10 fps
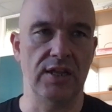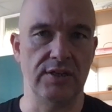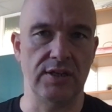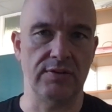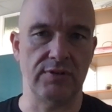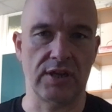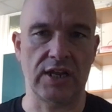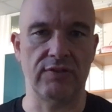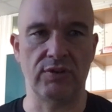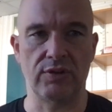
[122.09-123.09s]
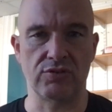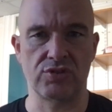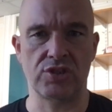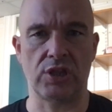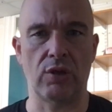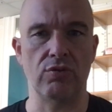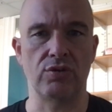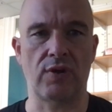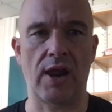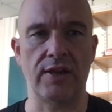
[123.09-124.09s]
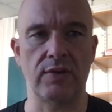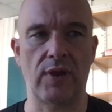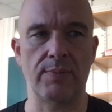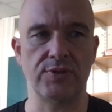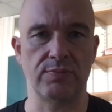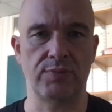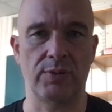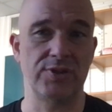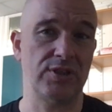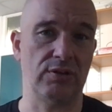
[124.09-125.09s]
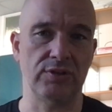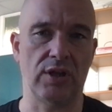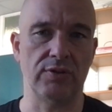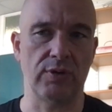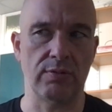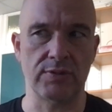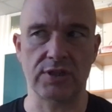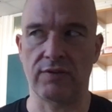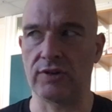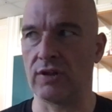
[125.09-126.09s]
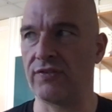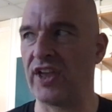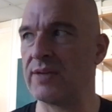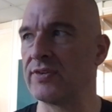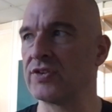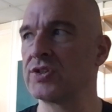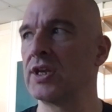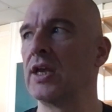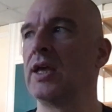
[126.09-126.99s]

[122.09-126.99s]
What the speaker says: and kind of doing those slow, grindy reps and probably still not doing myself a lot of favours.